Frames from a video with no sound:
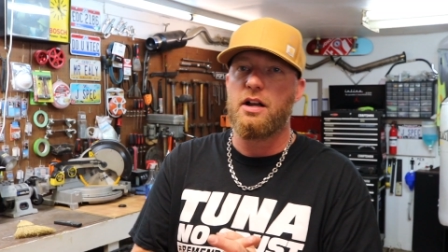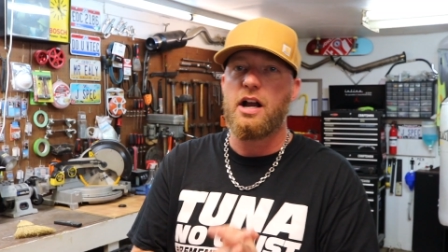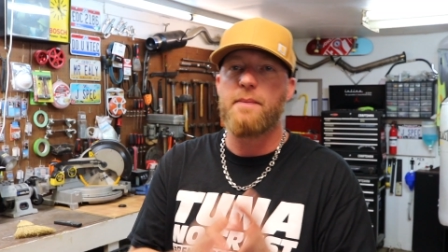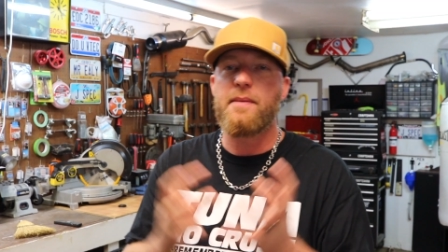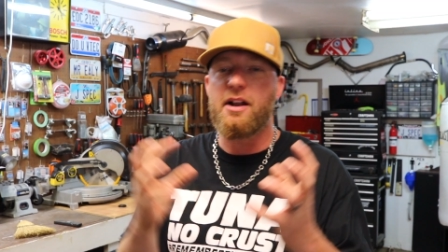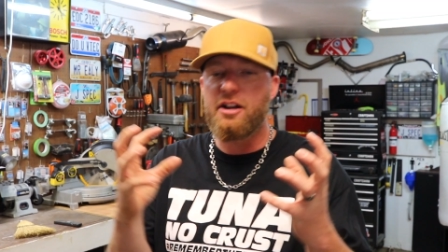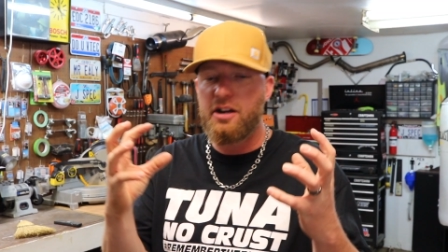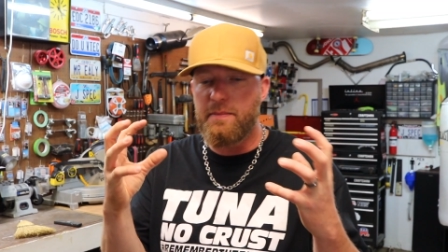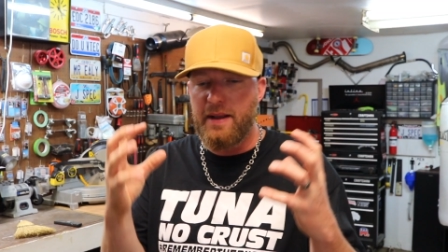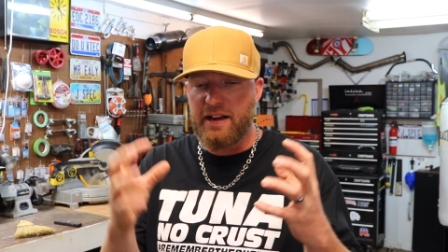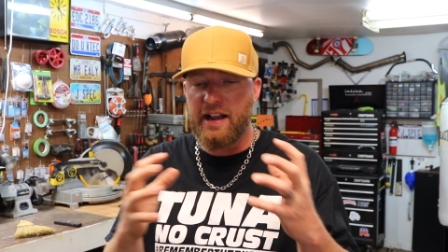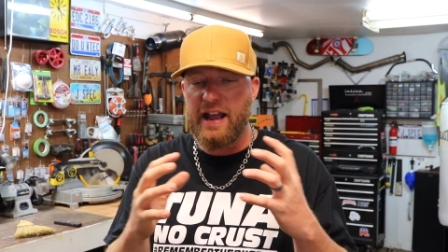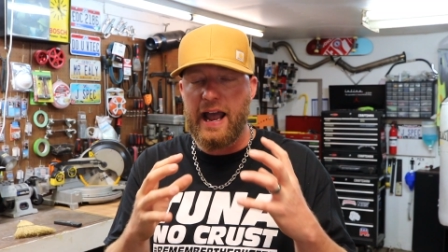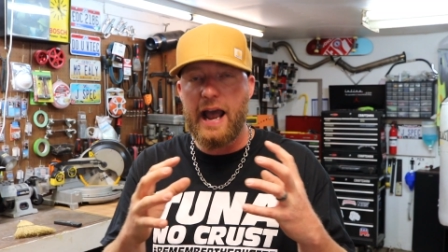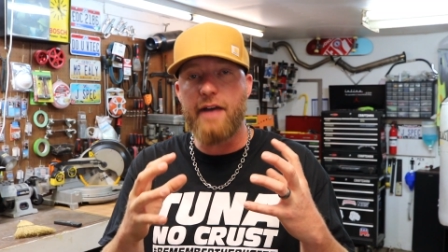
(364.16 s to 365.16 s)
I'm not gonna make
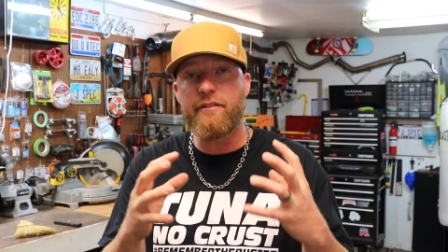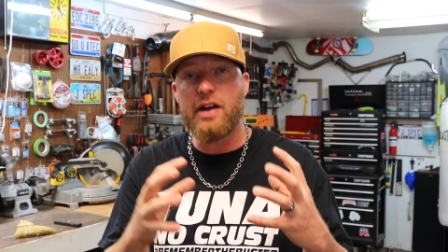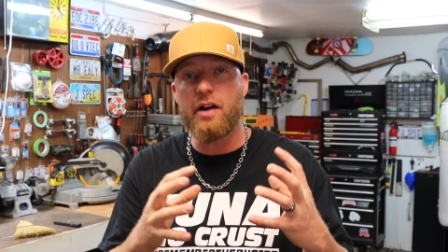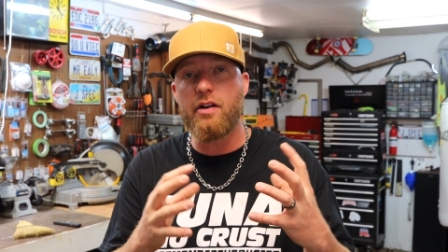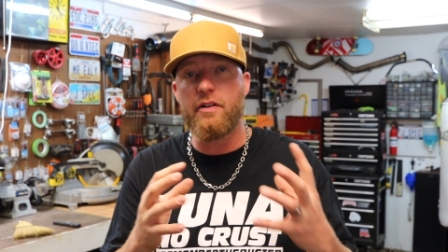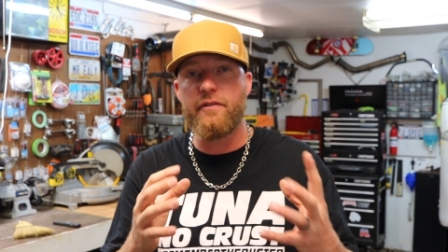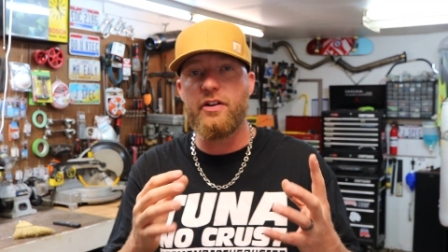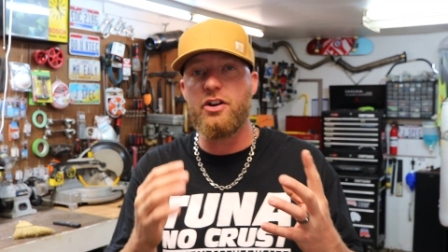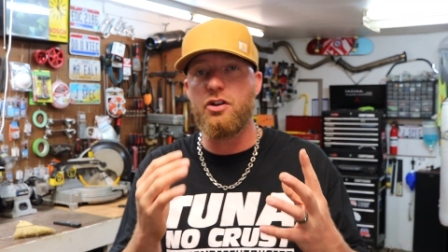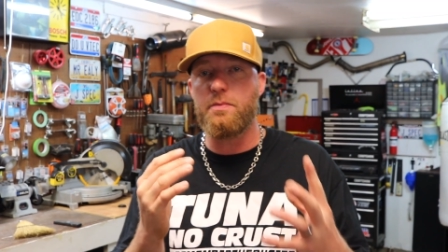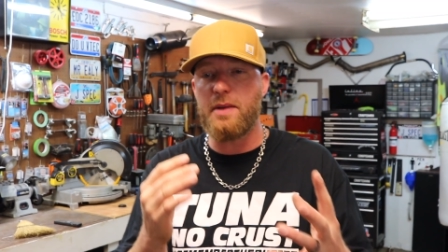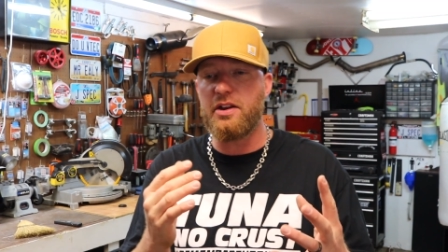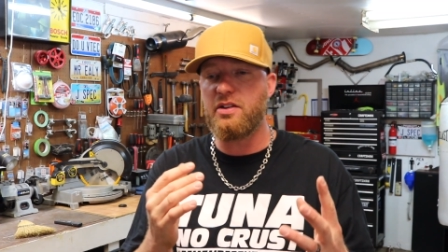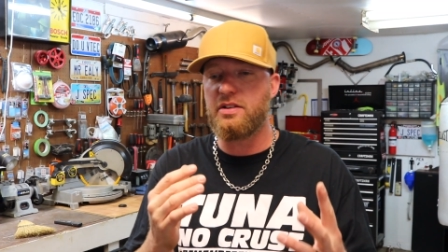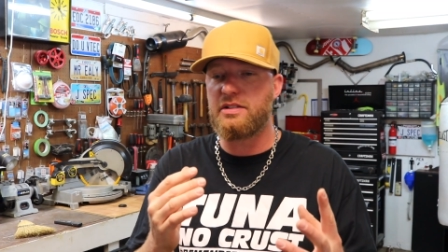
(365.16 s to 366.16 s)
a half hour video and
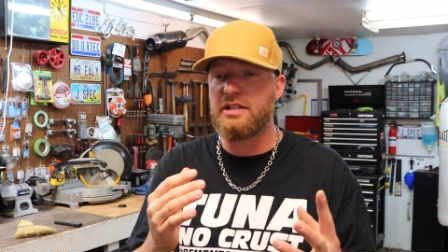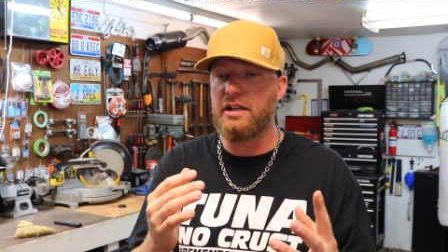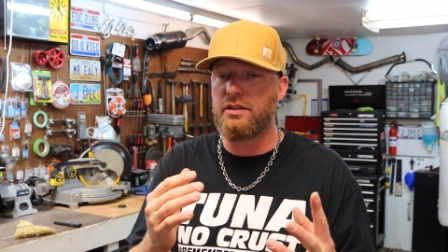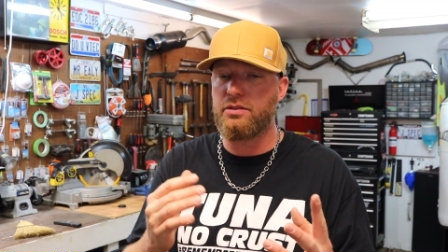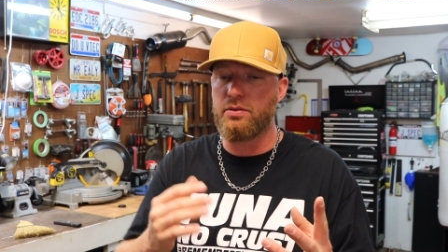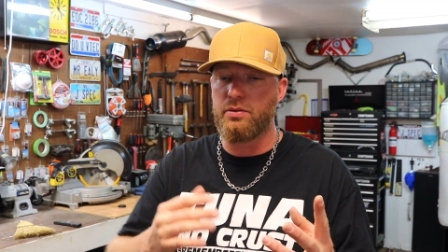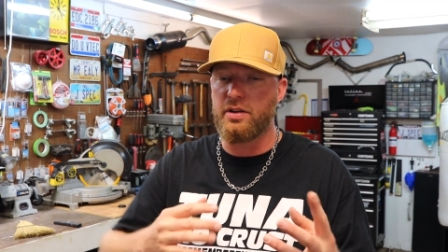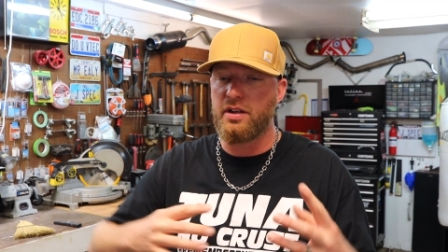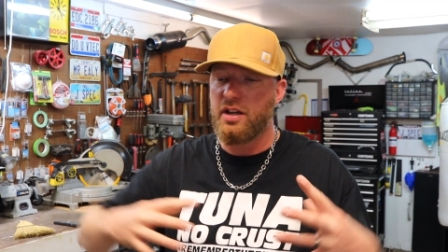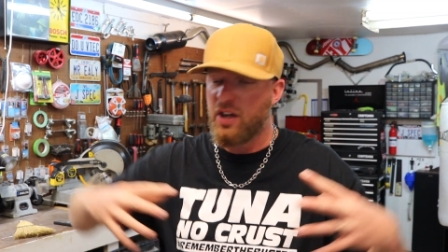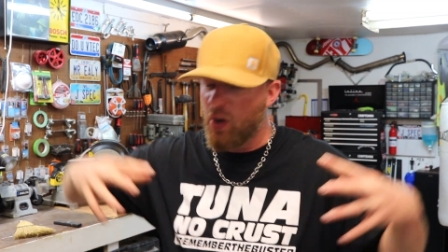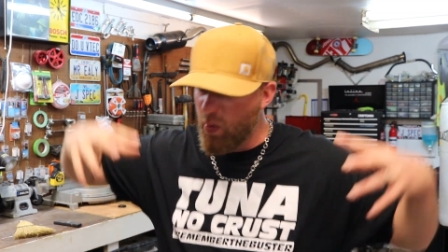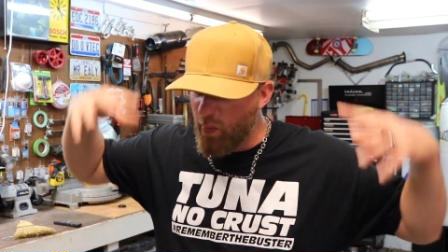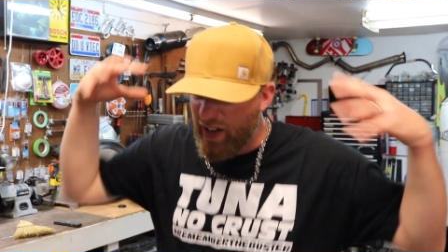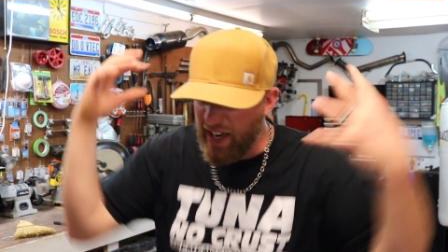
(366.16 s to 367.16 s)
make you sit through it.
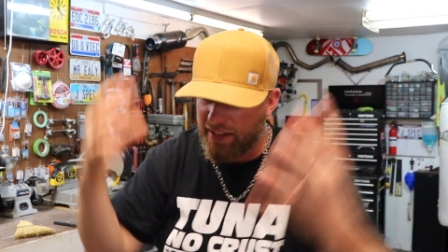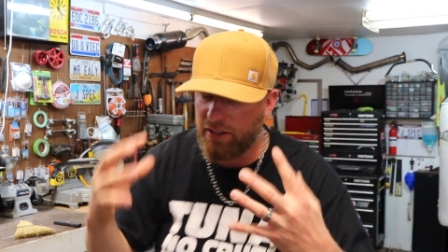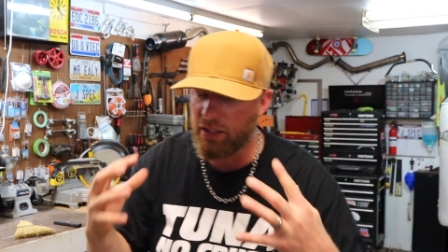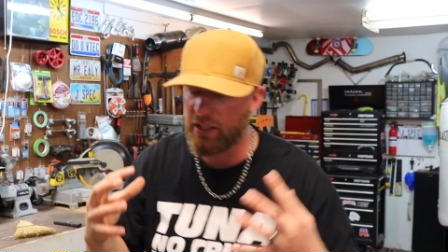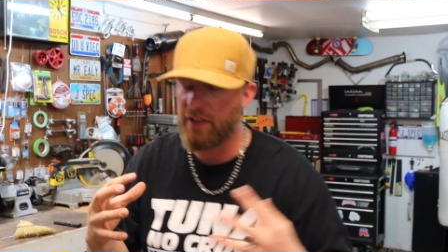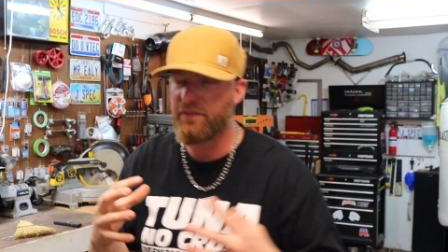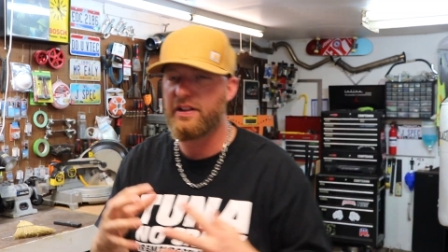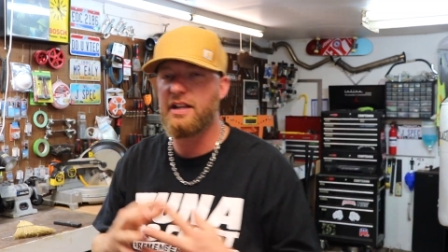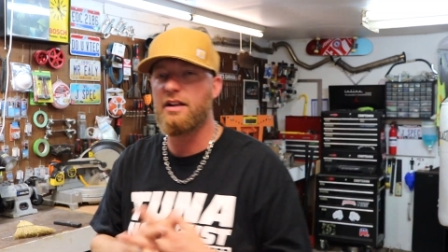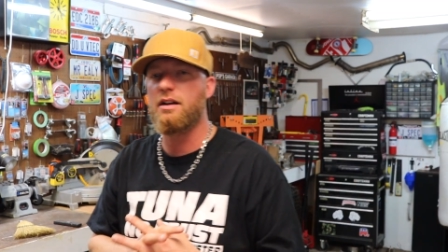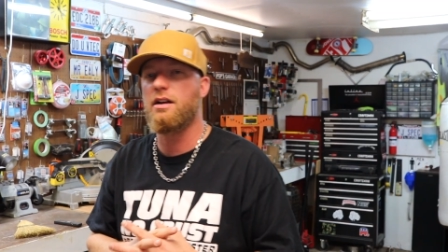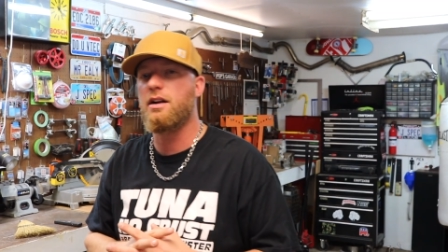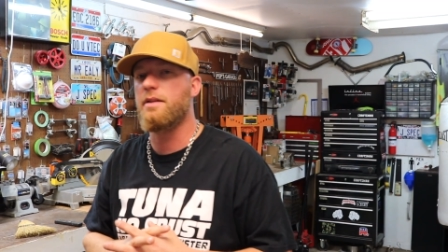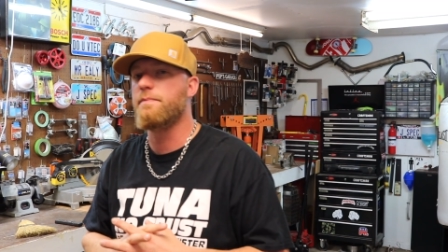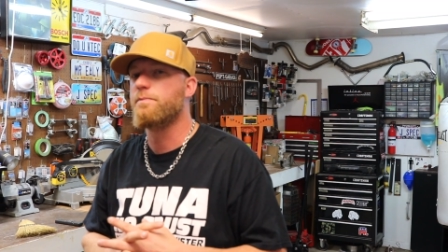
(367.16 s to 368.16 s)
We got the lift kit
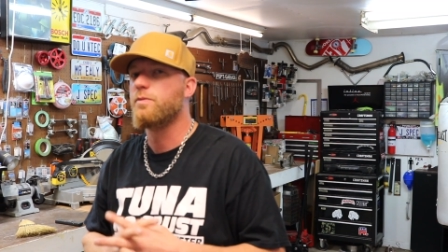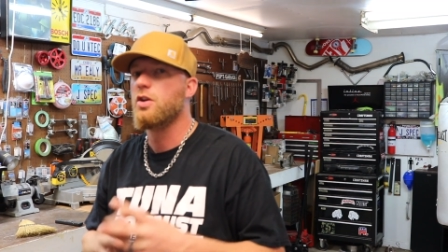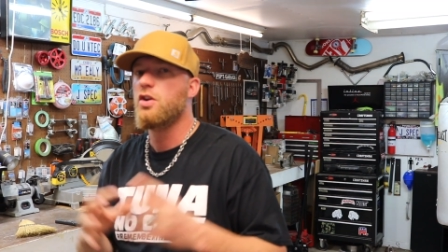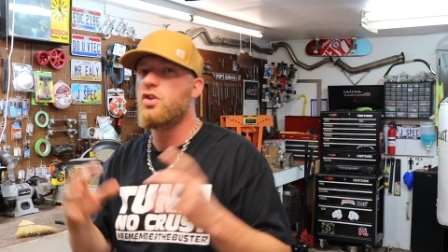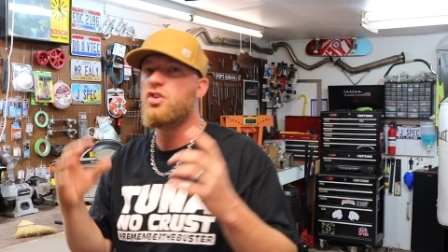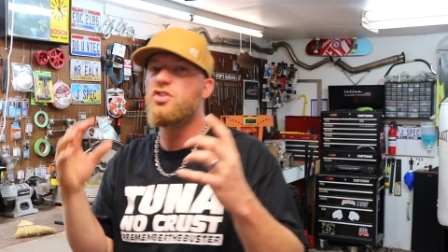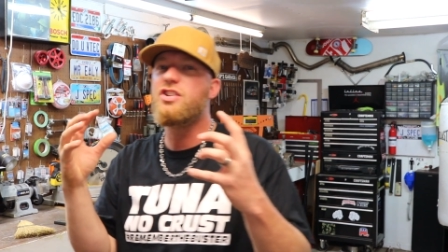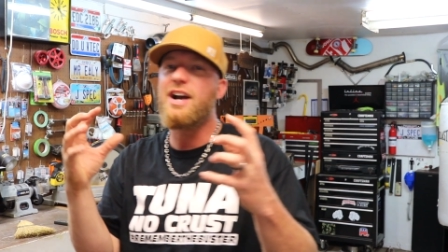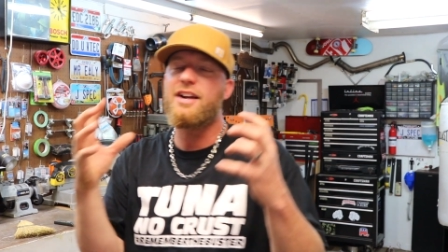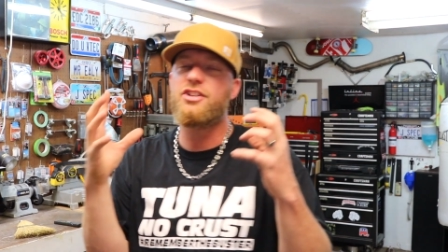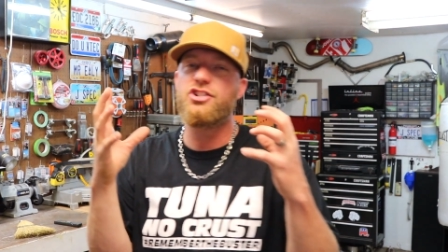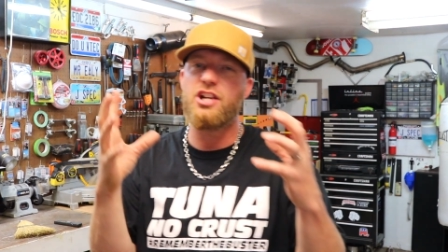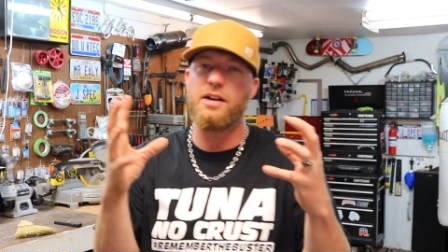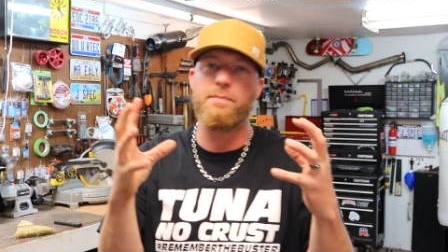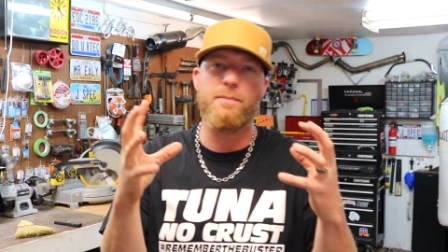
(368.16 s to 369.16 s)
on. You gotta
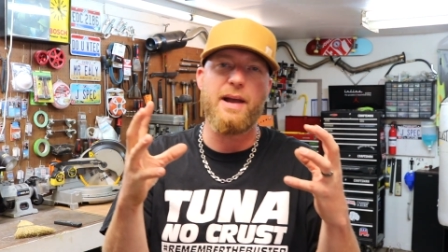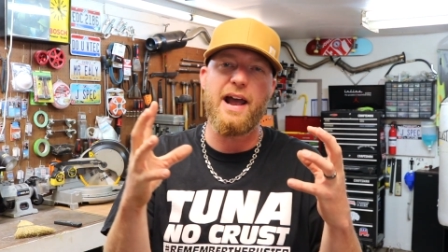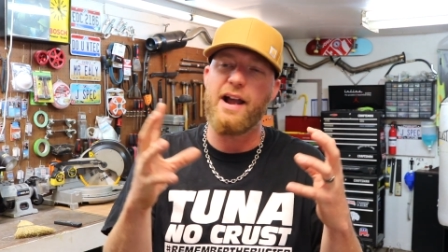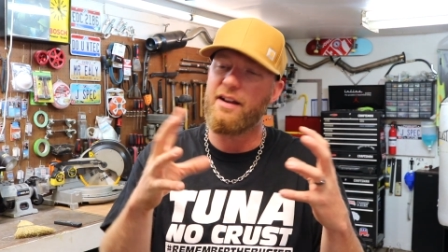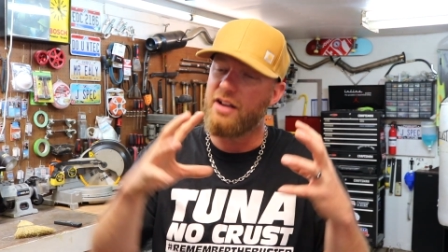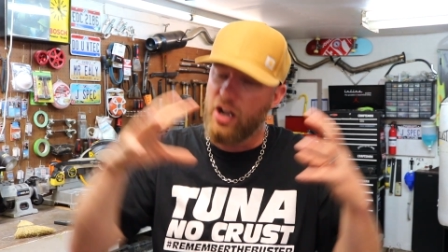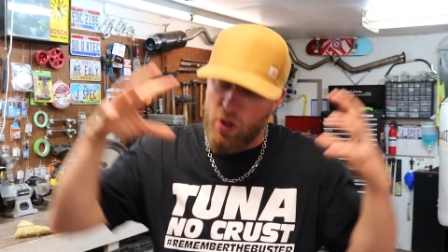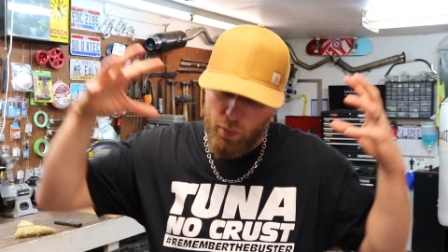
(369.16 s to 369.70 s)
check back.